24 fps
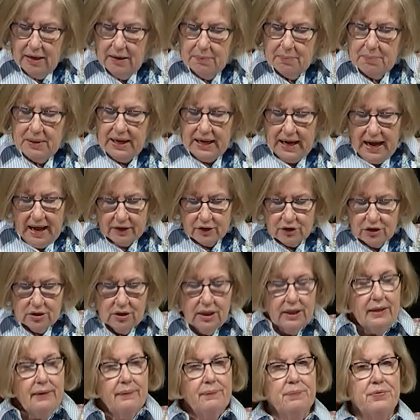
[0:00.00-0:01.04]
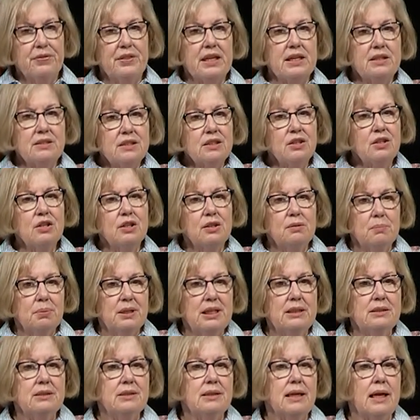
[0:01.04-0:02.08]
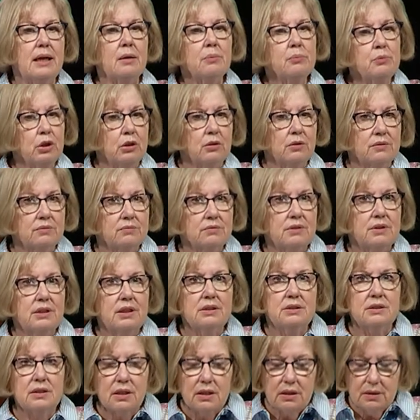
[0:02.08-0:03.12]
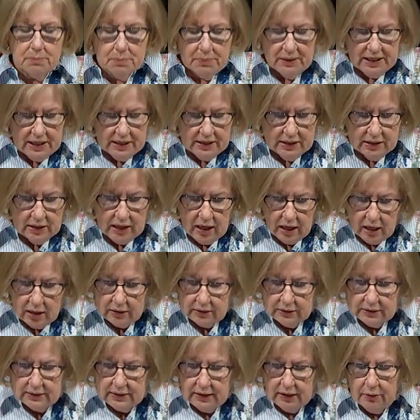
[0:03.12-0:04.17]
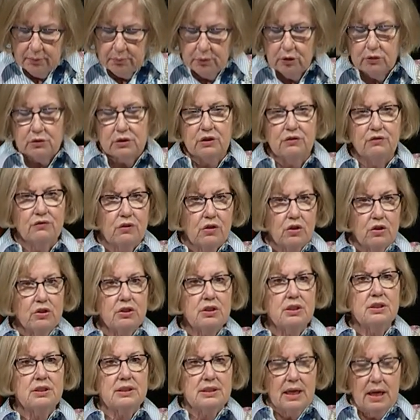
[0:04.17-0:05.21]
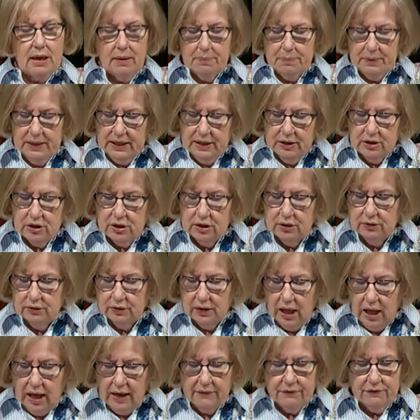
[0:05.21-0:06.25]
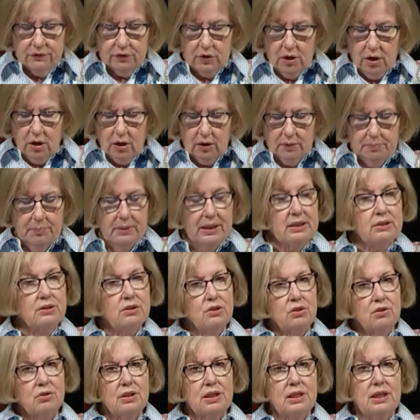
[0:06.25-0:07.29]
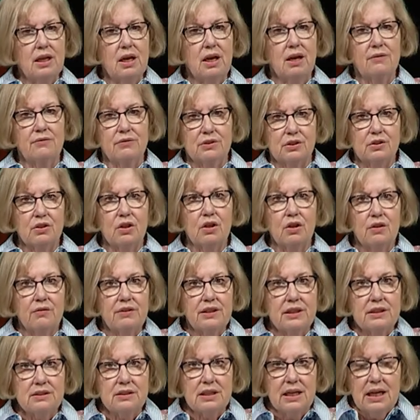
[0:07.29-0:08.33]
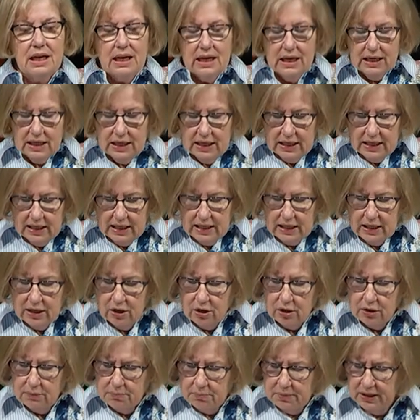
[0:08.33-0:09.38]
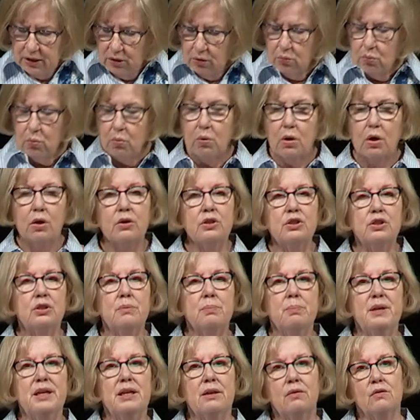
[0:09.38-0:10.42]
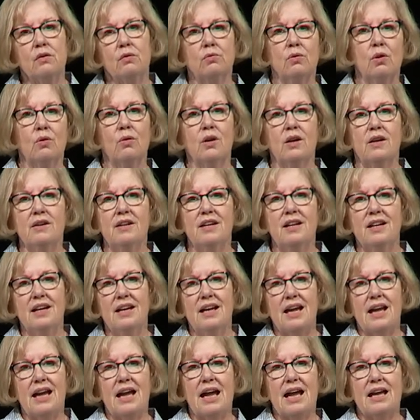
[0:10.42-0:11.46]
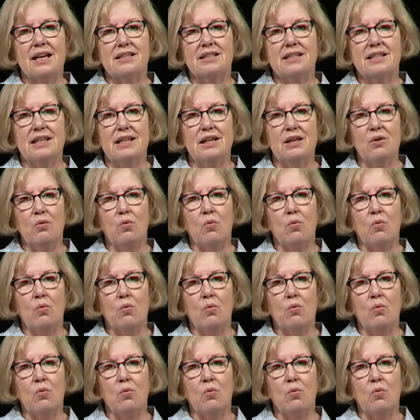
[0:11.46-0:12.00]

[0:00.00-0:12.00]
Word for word: But actually, this could be Samuel. This could be young Samuel's first step into lifelong ministry of service. He could be worshiping the Lord as he